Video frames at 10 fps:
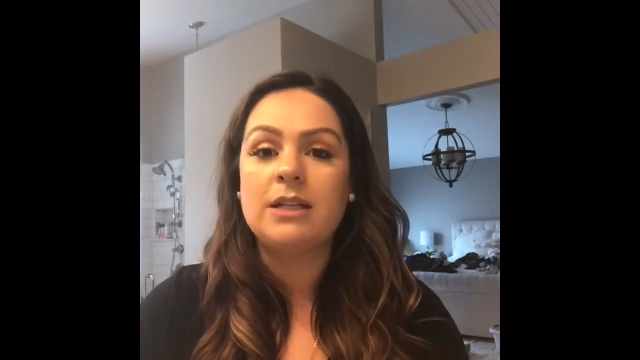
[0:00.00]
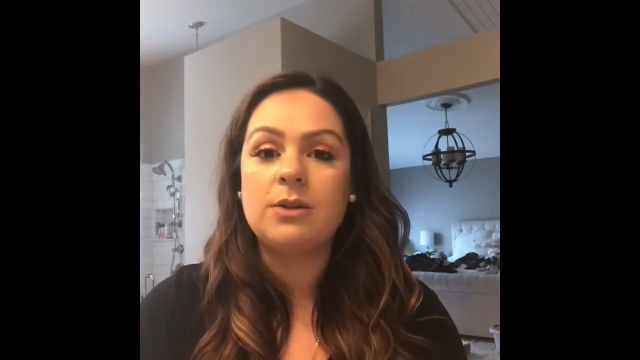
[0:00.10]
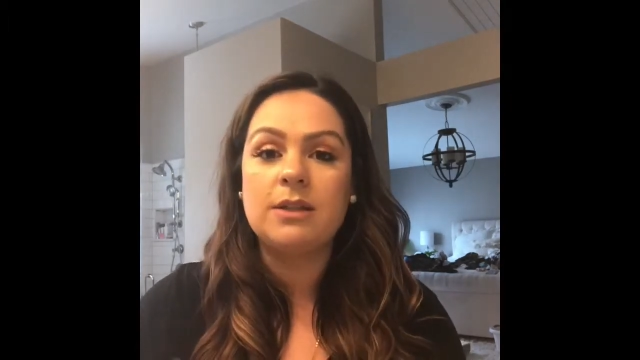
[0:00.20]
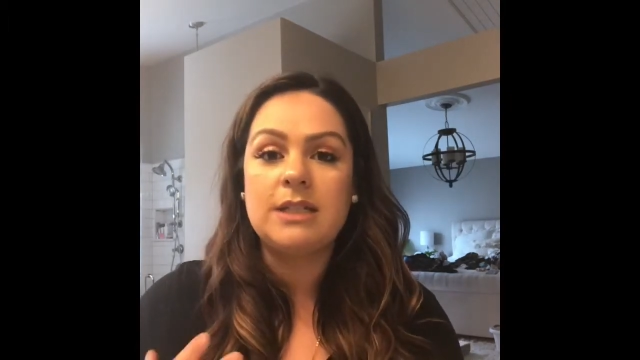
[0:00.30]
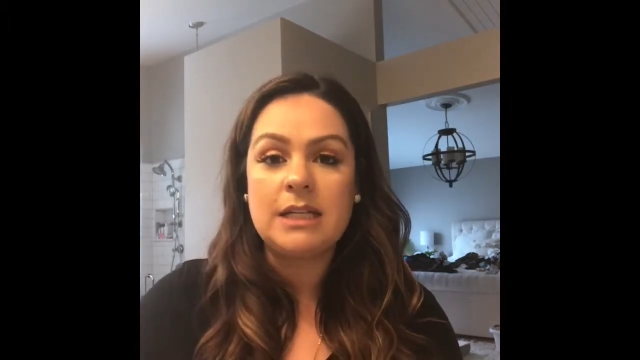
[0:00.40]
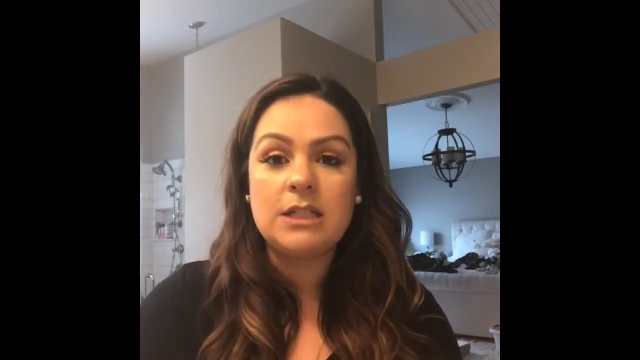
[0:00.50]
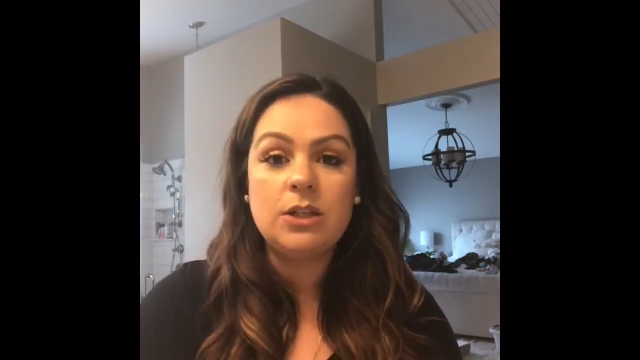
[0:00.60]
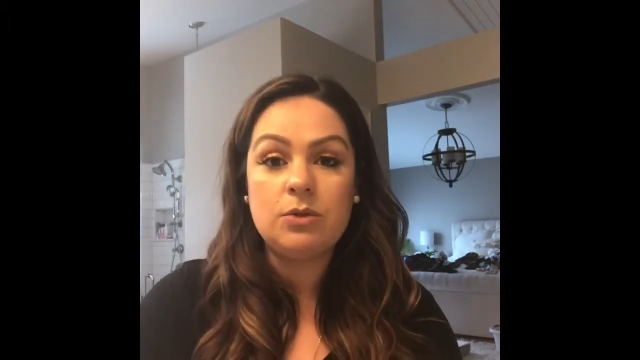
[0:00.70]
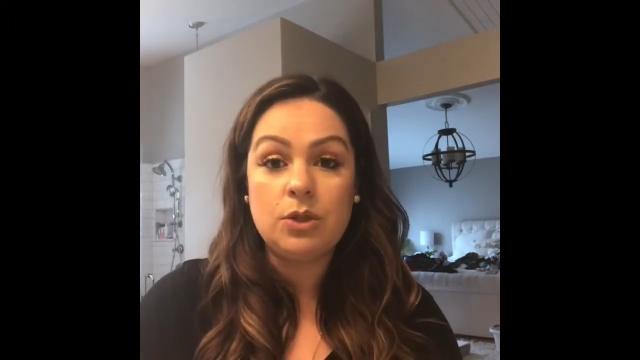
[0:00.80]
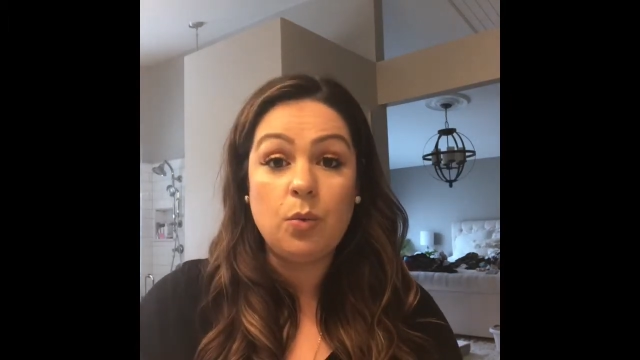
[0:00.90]
So on the days that
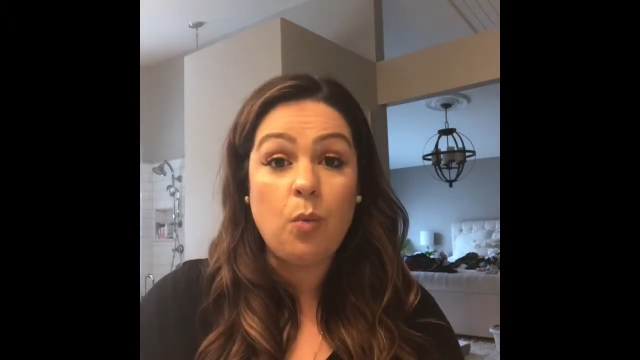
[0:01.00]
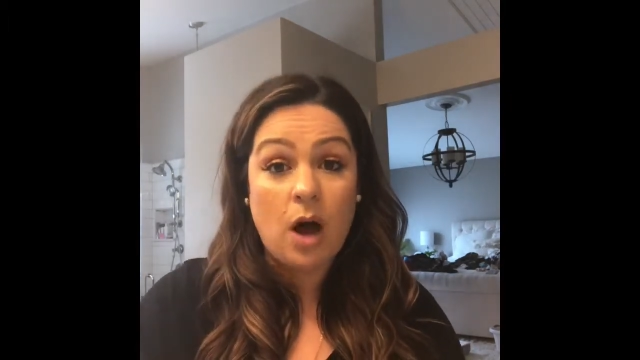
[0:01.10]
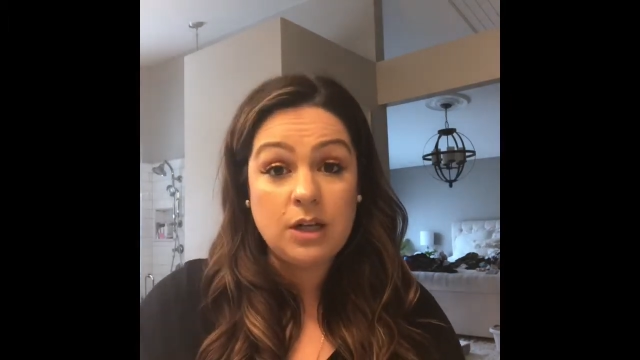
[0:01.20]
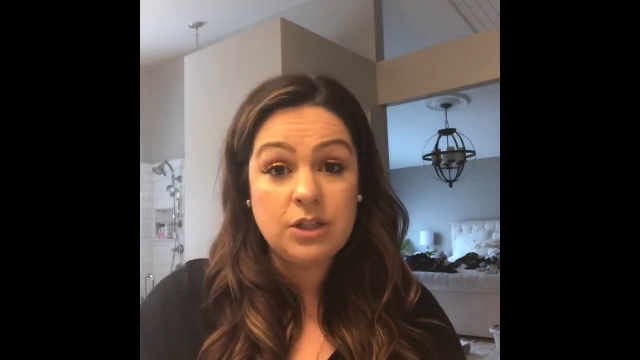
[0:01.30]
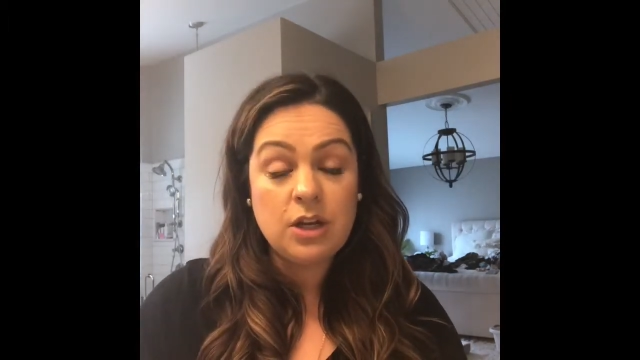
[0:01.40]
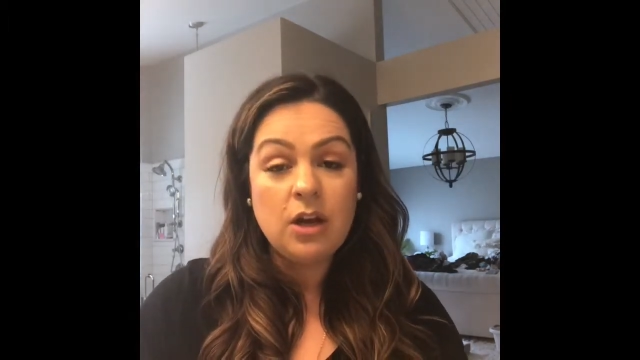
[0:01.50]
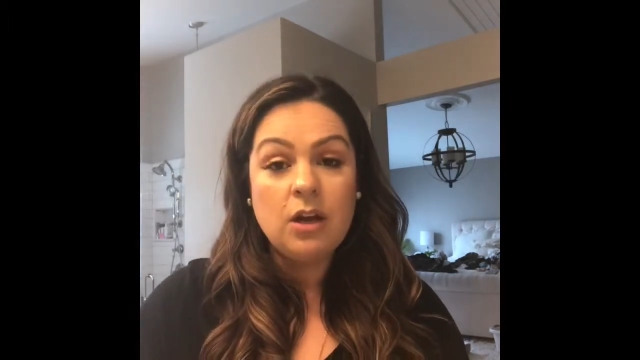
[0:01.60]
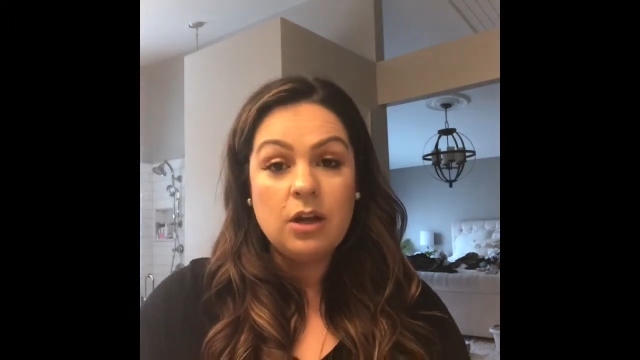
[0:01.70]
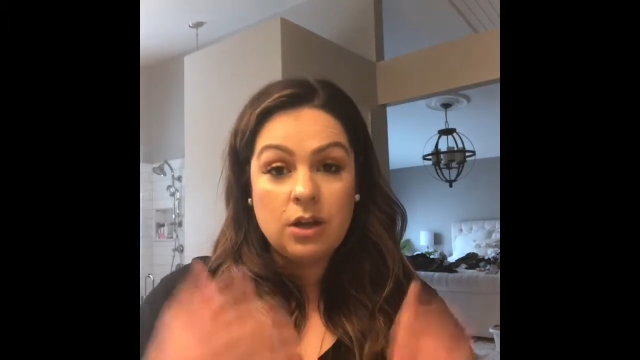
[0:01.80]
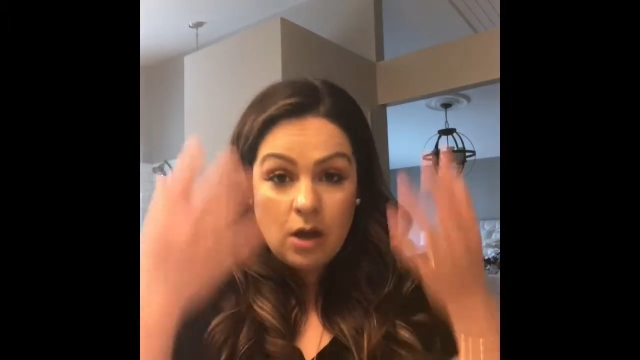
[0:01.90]
you do wash
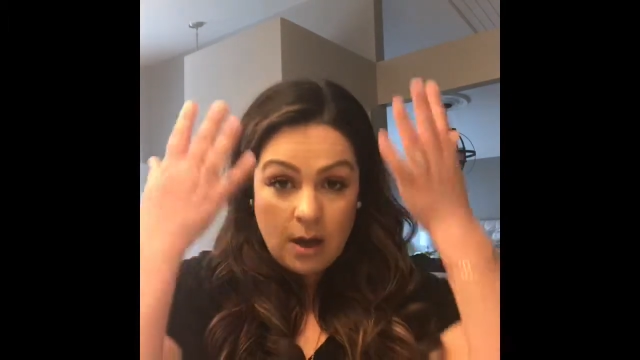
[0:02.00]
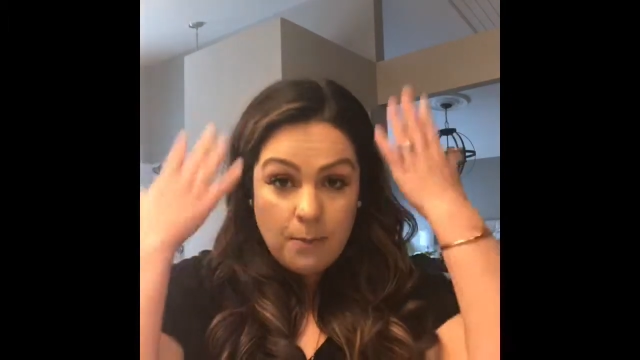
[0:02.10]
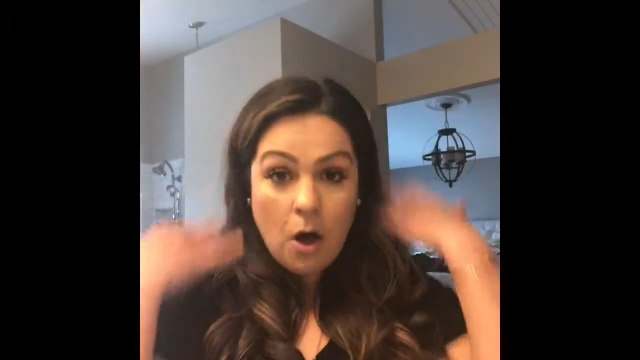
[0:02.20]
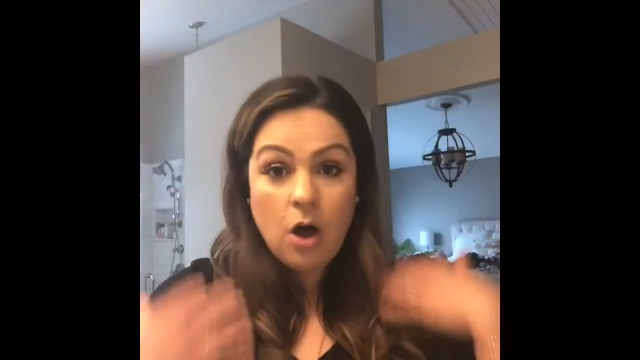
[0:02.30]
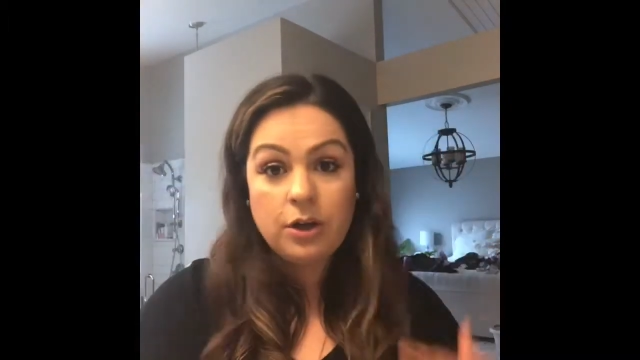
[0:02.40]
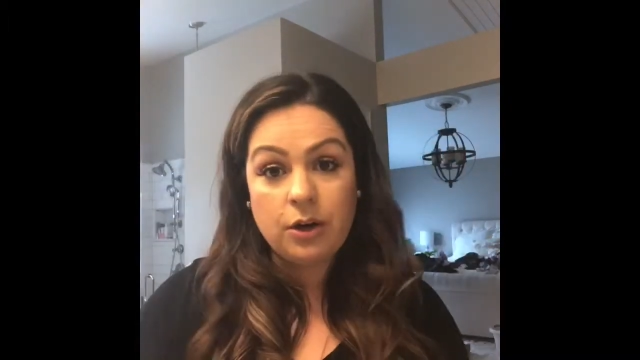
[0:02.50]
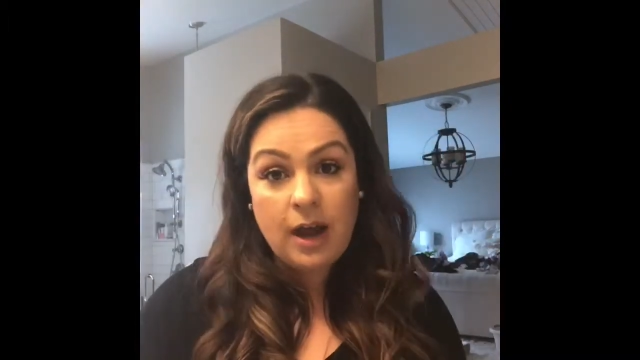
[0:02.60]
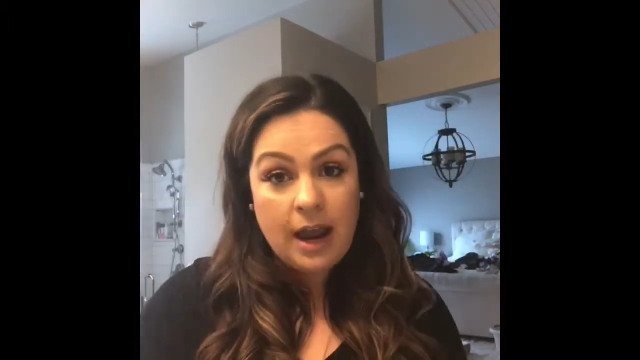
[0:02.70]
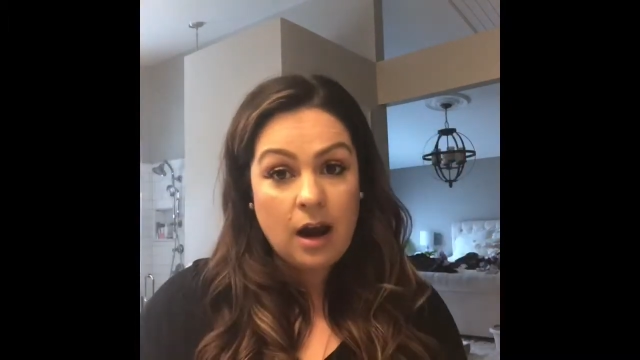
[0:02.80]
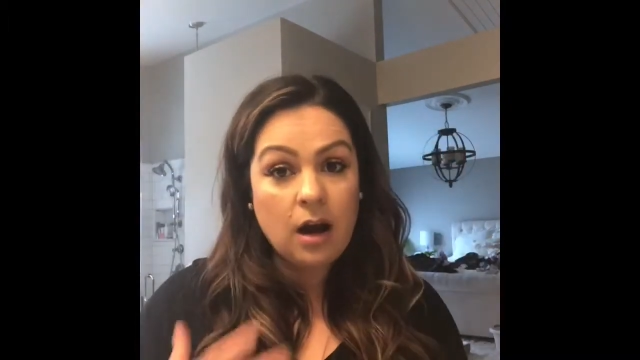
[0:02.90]
all your
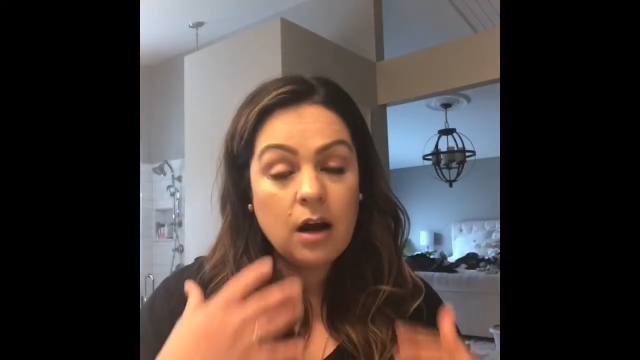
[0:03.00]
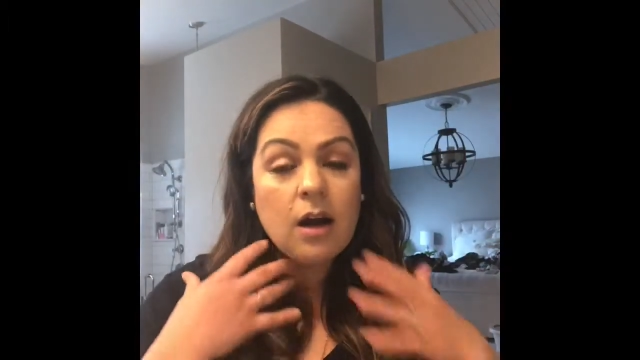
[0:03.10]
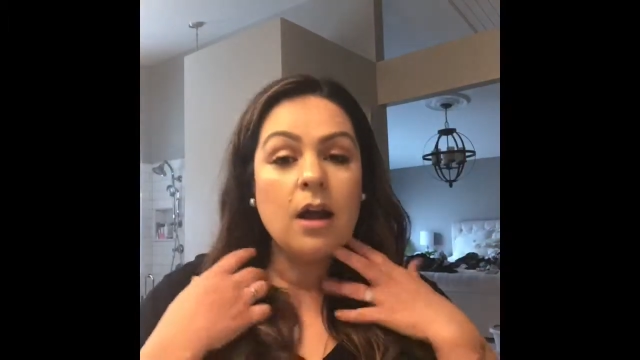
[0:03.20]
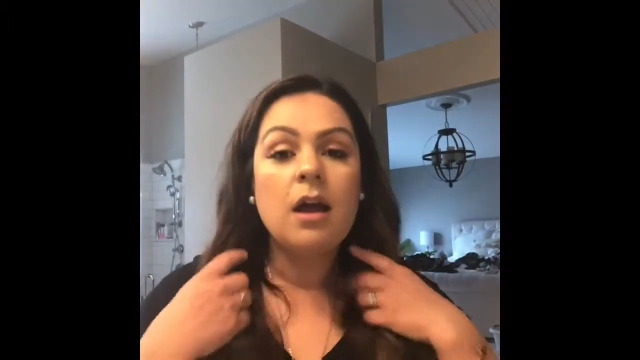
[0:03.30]
hair,